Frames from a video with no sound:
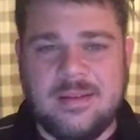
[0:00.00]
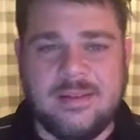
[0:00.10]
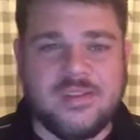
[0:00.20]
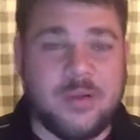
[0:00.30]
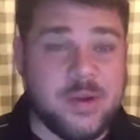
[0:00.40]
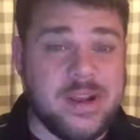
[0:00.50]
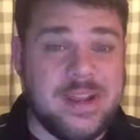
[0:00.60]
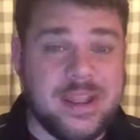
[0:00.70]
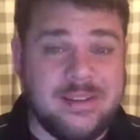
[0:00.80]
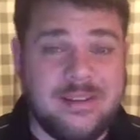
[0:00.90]
So I'll read it
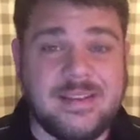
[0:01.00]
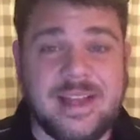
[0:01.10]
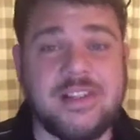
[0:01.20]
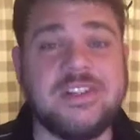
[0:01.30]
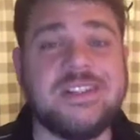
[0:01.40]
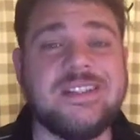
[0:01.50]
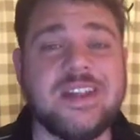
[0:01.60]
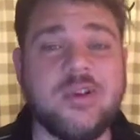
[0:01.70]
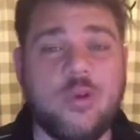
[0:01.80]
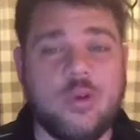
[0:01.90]
again. Intelligence is a
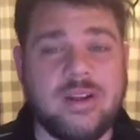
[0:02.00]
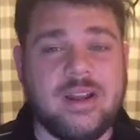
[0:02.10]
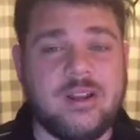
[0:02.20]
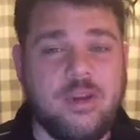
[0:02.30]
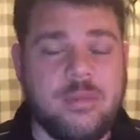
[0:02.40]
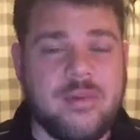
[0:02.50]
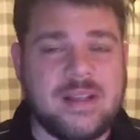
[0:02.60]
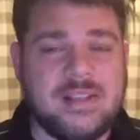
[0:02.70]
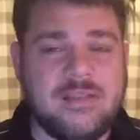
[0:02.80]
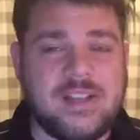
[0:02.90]
coordinated group of
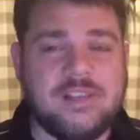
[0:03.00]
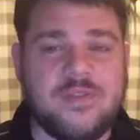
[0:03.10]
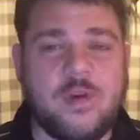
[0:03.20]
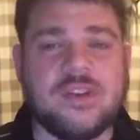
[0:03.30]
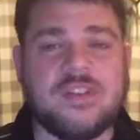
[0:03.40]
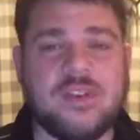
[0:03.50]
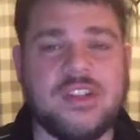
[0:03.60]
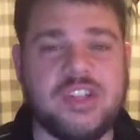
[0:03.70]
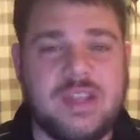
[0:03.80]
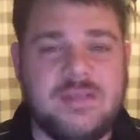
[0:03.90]
activities focused on
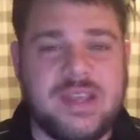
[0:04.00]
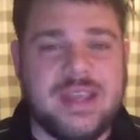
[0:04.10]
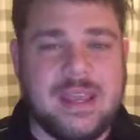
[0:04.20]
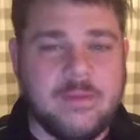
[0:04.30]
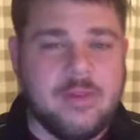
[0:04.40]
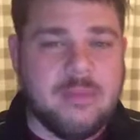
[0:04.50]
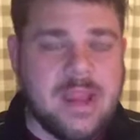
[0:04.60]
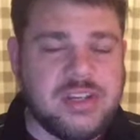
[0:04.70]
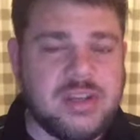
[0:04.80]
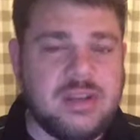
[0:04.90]
achieving
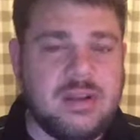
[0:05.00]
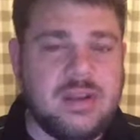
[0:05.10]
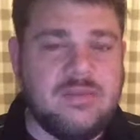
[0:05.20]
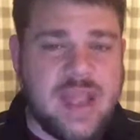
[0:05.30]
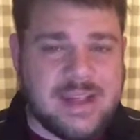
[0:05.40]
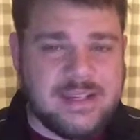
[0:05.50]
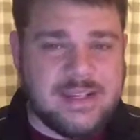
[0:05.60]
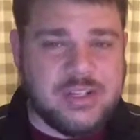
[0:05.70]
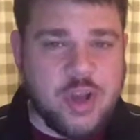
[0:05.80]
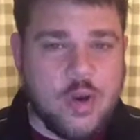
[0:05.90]
information
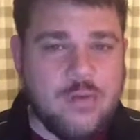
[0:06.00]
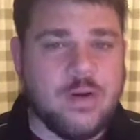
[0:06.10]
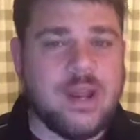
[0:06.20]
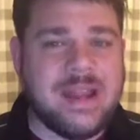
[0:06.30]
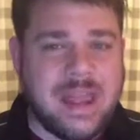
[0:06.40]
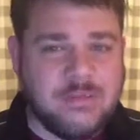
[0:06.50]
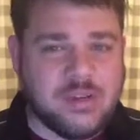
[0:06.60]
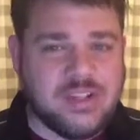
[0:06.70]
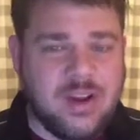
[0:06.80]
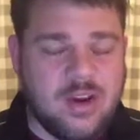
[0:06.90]
advantage over an
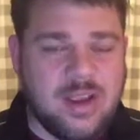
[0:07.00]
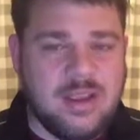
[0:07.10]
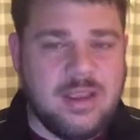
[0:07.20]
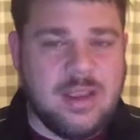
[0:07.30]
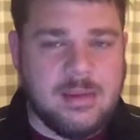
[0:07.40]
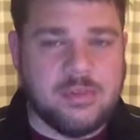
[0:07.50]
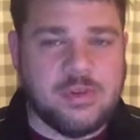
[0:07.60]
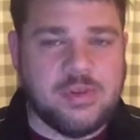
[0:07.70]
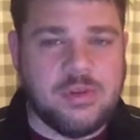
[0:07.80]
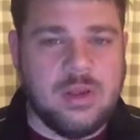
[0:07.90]
adversary in
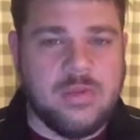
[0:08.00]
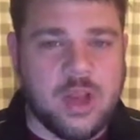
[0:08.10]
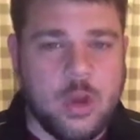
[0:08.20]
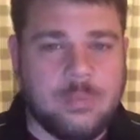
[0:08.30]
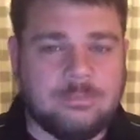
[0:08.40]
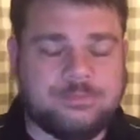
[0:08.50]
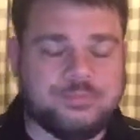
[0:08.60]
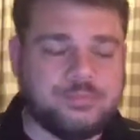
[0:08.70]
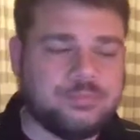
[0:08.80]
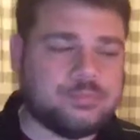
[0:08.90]
pursuit of a goal.
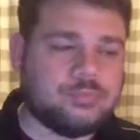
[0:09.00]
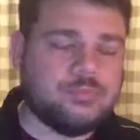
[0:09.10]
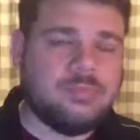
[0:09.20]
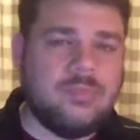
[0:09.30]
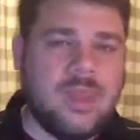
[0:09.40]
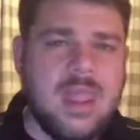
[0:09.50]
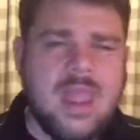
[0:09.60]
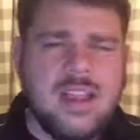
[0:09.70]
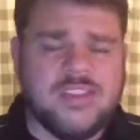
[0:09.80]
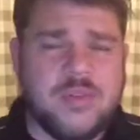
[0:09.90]

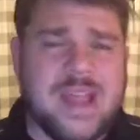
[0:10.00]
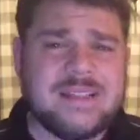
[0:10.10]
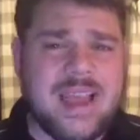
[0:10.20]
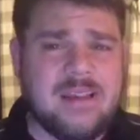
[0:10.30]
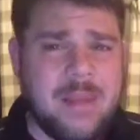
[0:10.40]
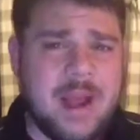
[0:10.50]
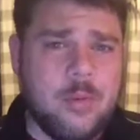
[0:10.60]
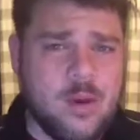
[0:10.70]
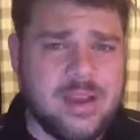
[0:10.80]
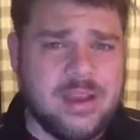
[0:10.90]
So that's kind of my
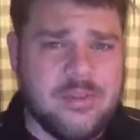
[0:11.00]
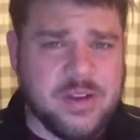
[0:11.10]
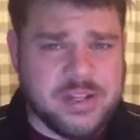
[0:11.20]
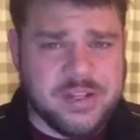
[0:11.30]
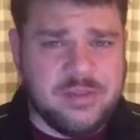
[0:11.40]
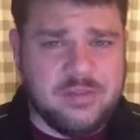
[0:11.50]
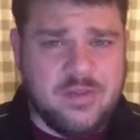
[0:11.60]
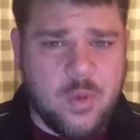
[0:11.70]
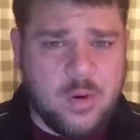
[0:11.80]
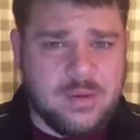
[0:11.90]
working definition
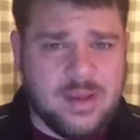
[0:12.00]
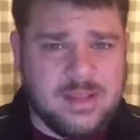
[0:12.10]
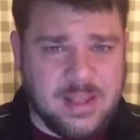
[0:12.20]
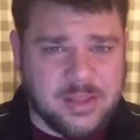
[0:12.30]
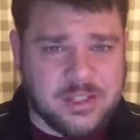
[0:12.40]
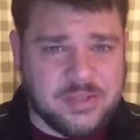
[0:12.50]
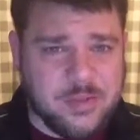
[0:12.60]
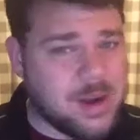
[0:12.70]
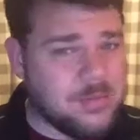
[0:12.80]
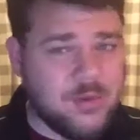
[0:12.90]
for intelligence
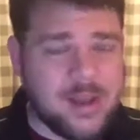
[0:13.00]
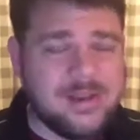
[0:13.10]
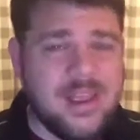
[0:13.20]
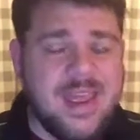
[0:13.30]
right up front.